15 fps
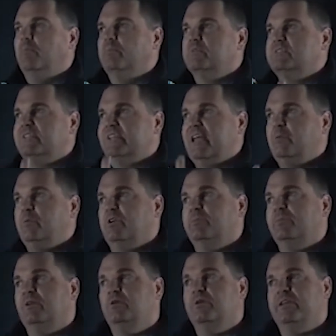today we're going to
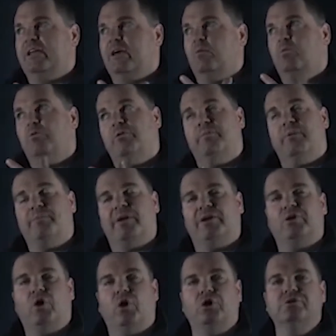be looking at what we mean by
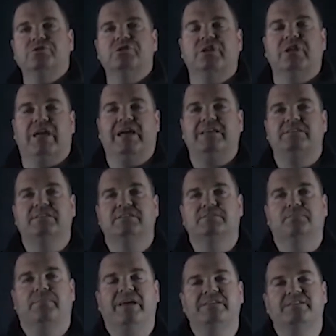conjugate acids
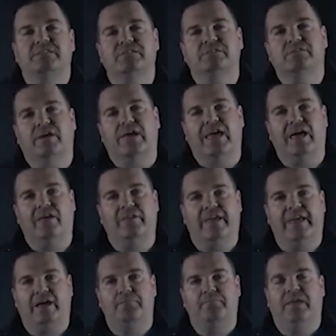and bases, so how
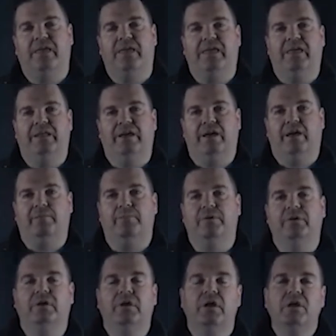they are paired up.
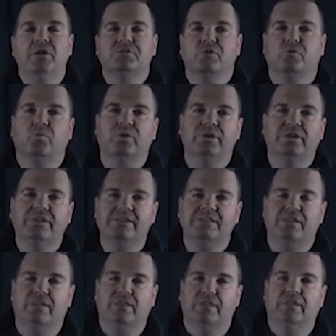So what you need to
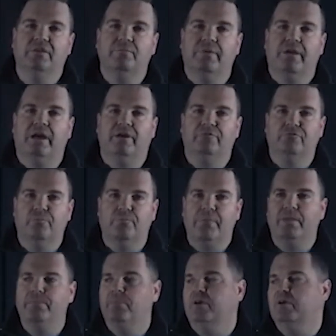think about and
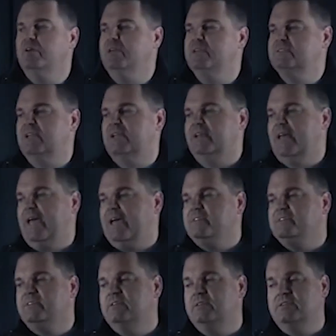remember is that an
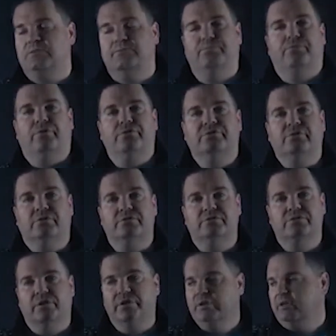acid is a proton
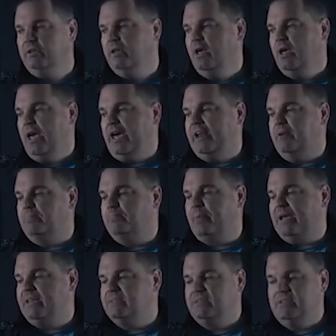donor and a
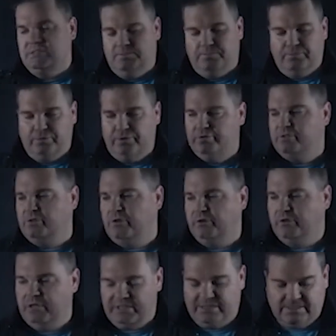base is a
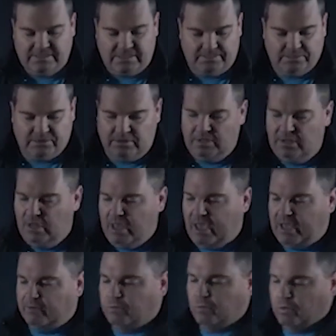proton acceptor.
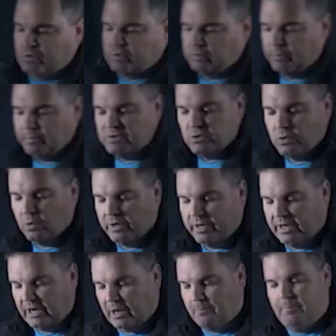And of course, when we're
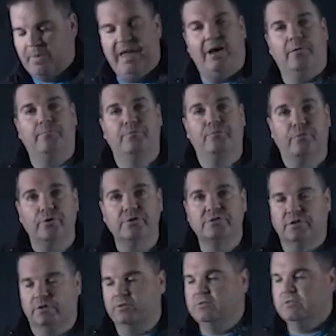talking about
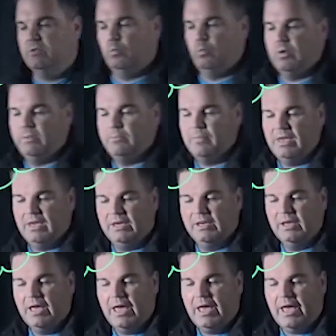protons, we
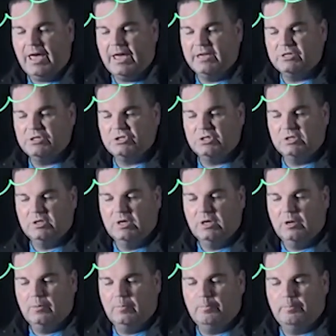mean H+,
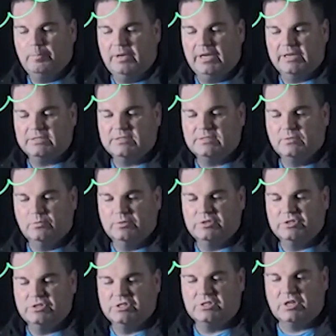which
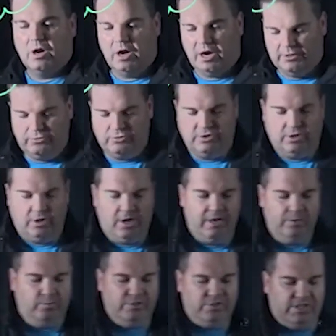is just a hydrogen
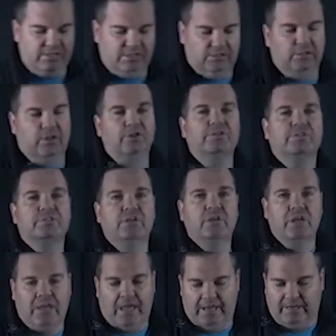ion which has lost
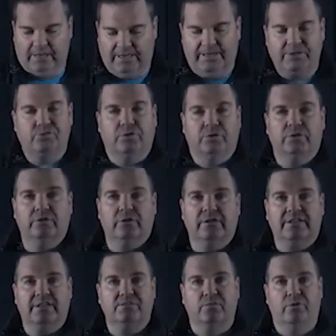an electron. Right?
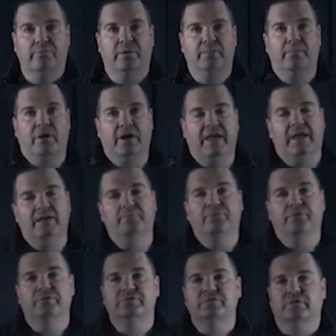That's what we mean by a
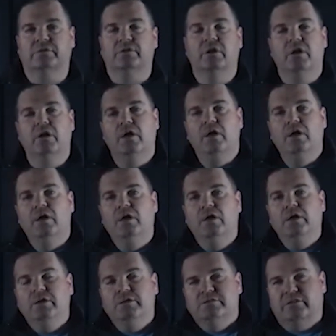proton.
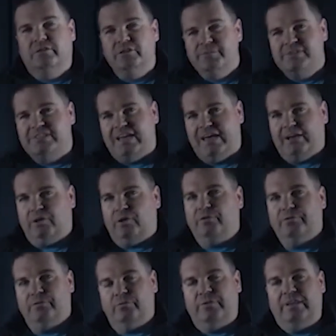So I'm going to be starting
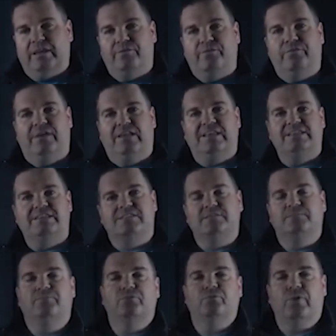off with a fairly
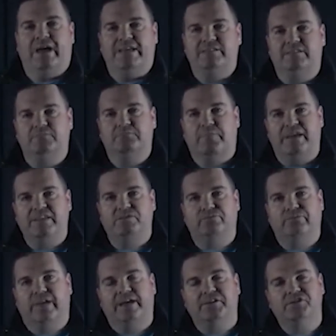simple acid-base
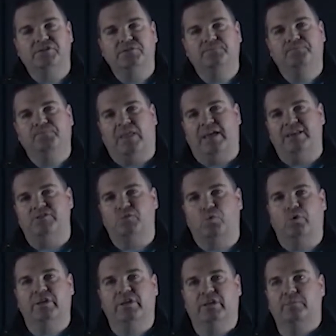reaction and
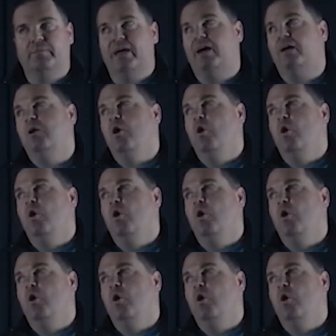talking about